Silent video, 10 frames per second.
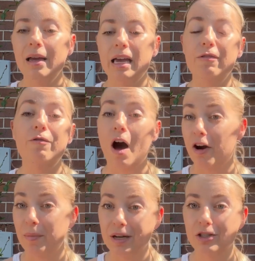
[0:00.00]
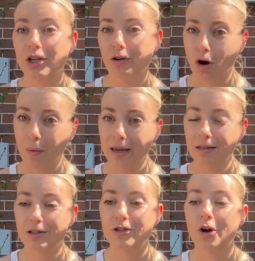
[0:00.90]
environment to grow in.
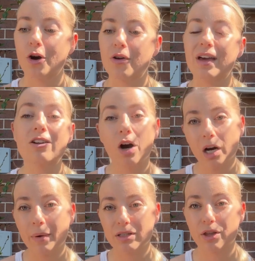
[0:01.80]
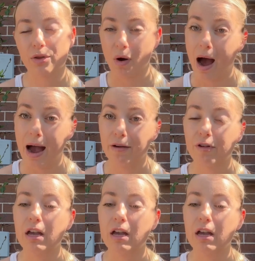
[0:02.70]
So they're not going to thrive